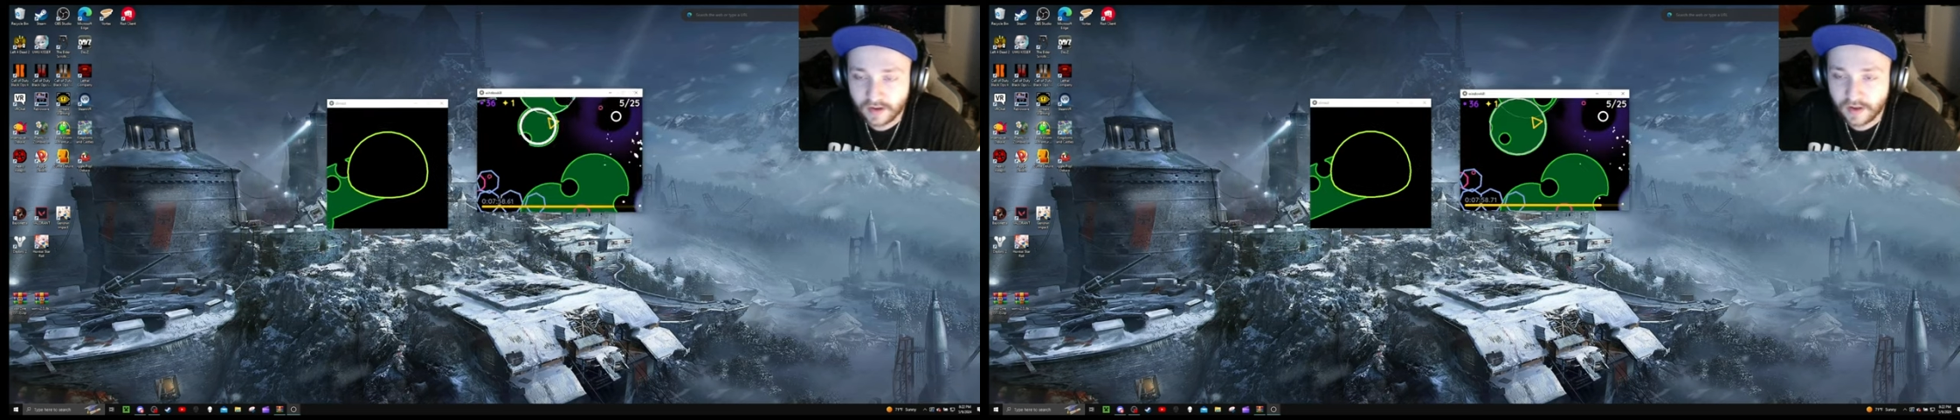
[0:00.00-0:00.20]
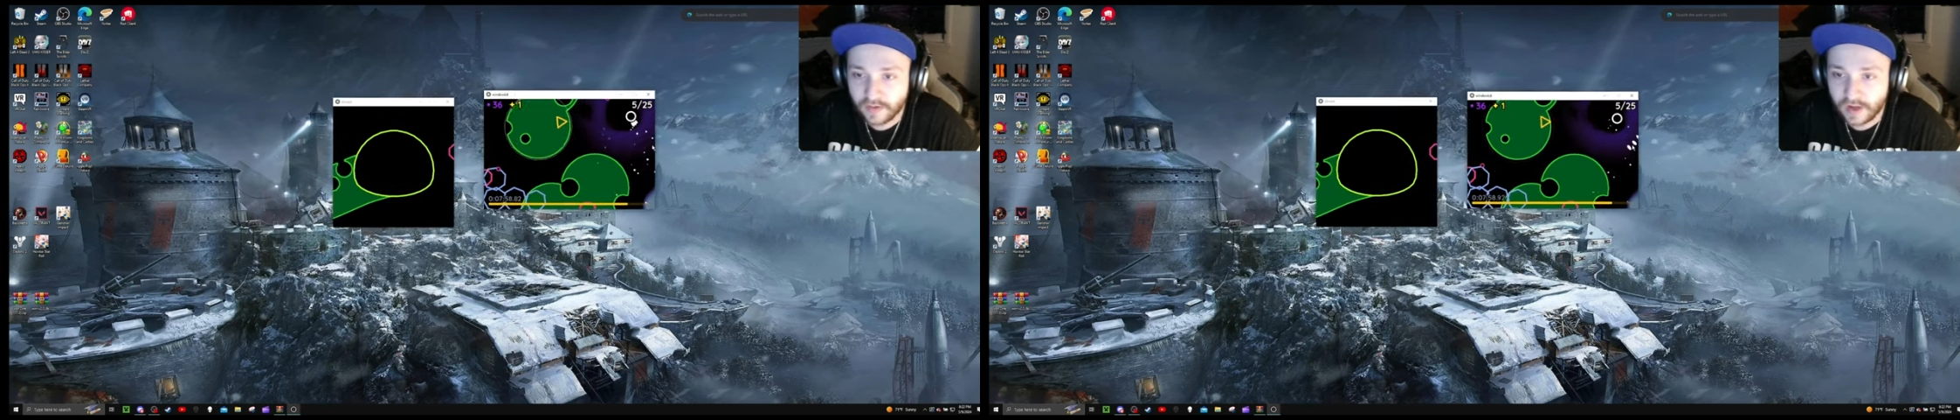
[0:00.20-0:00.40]

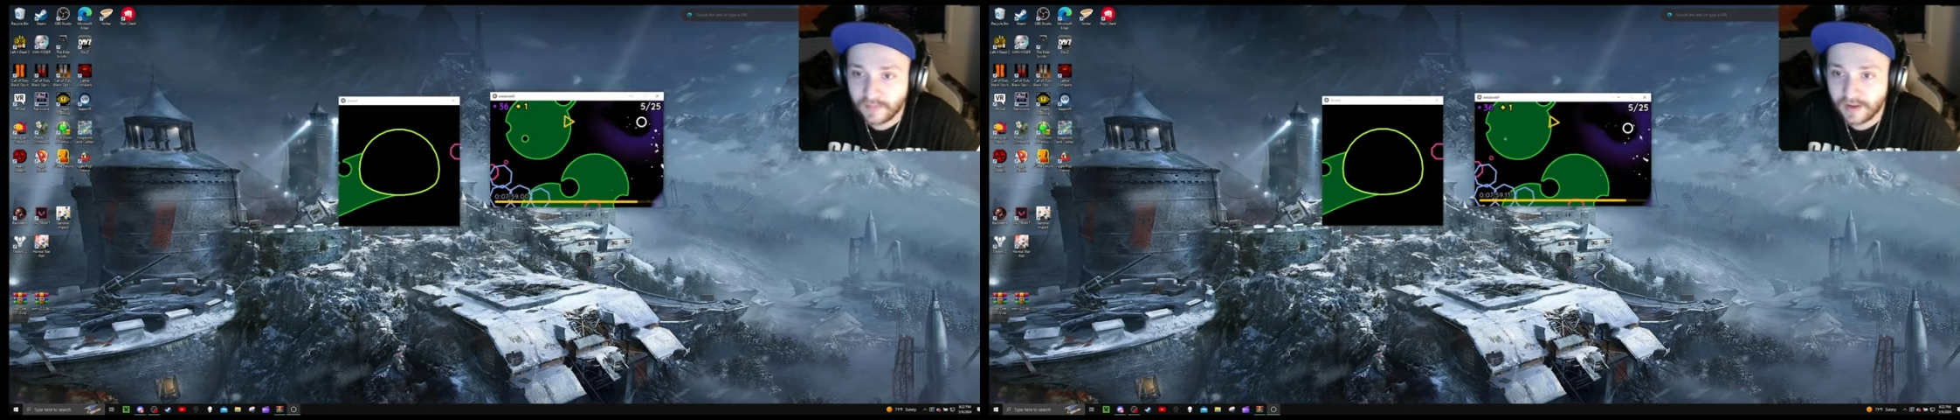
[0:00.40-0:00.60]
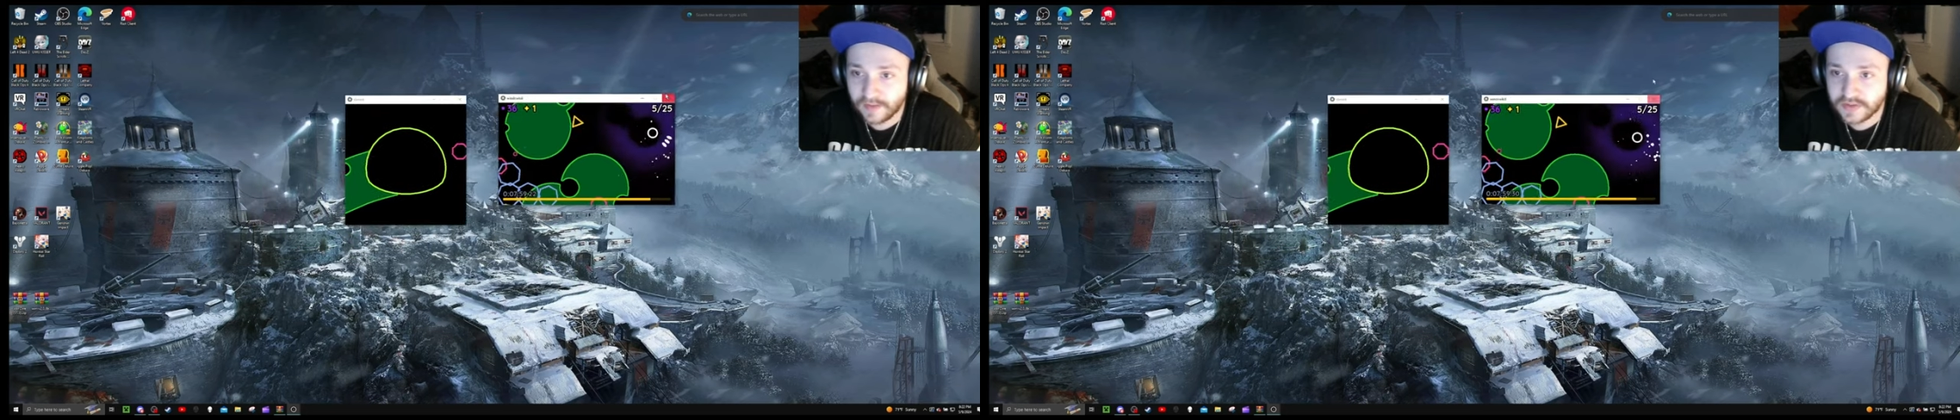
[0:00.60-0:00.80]
I don't, I'm
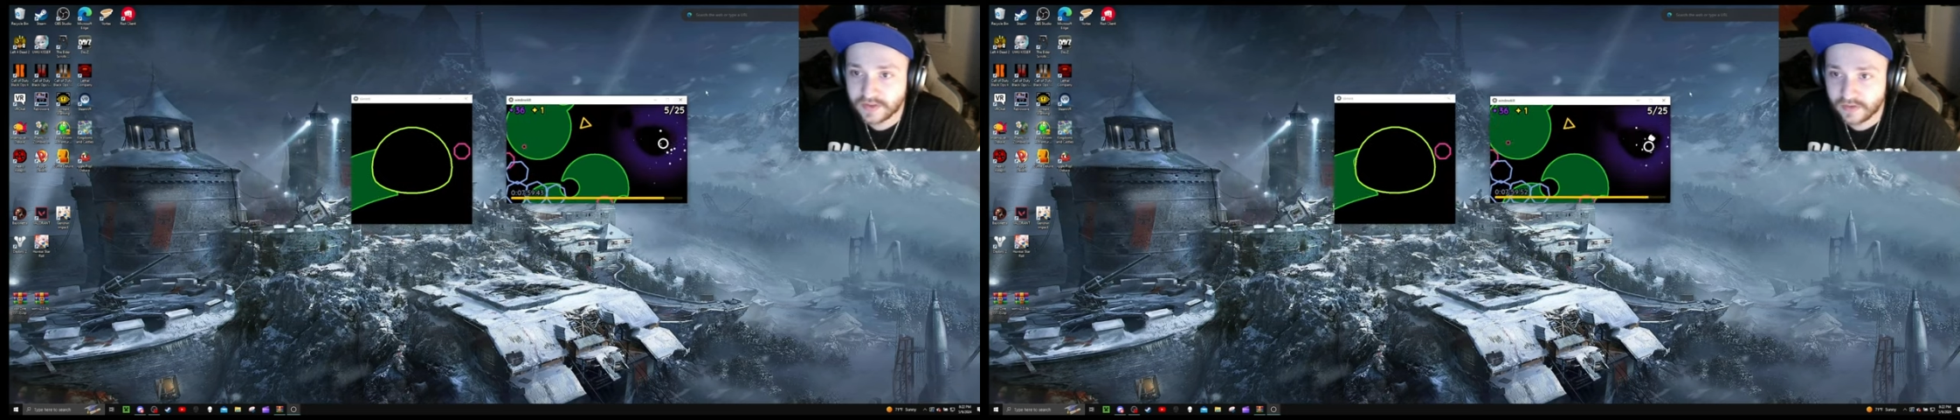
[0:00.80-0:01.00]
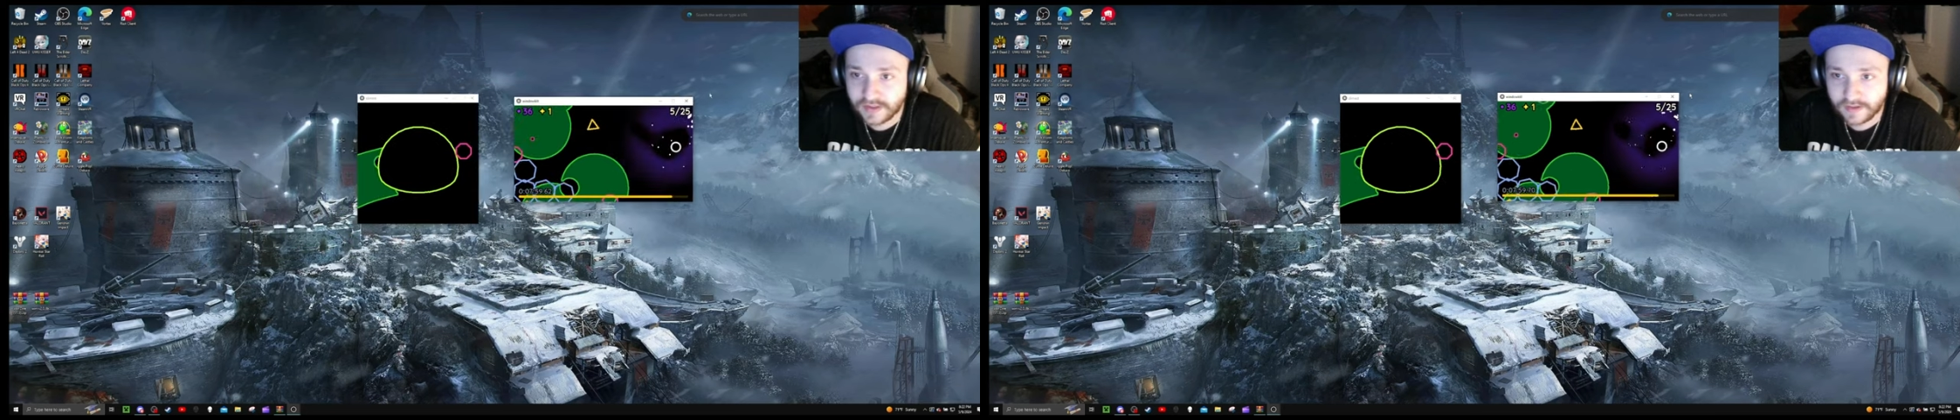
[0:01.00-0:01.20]

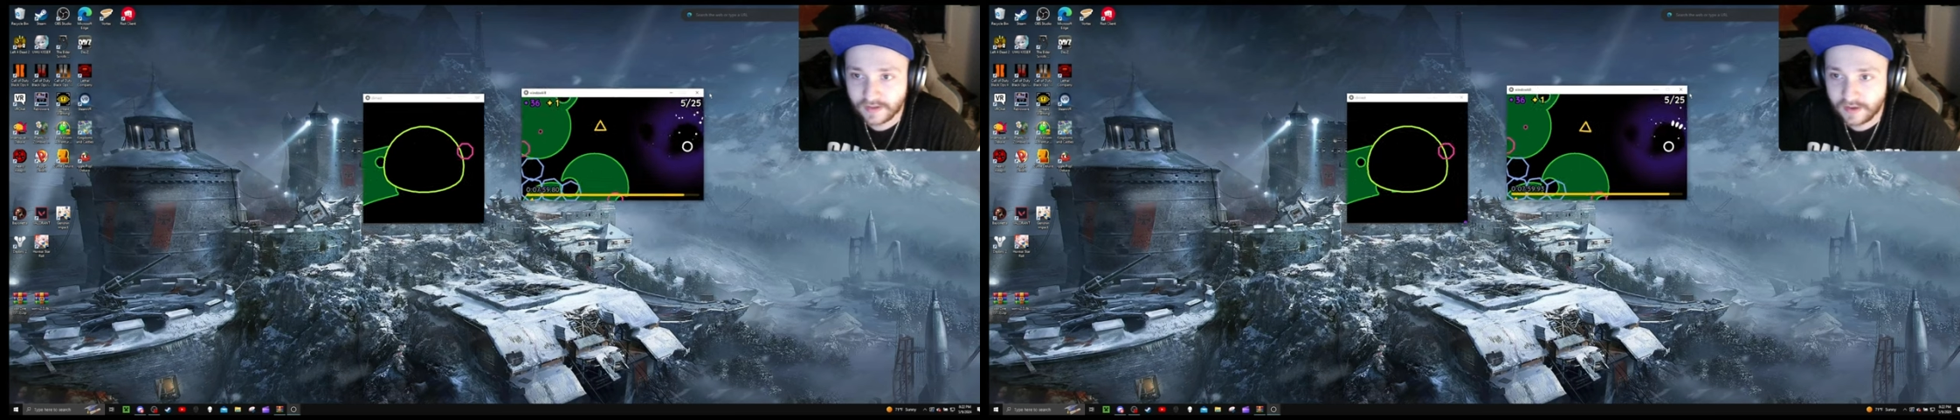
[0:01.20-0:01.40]
absolutely, like,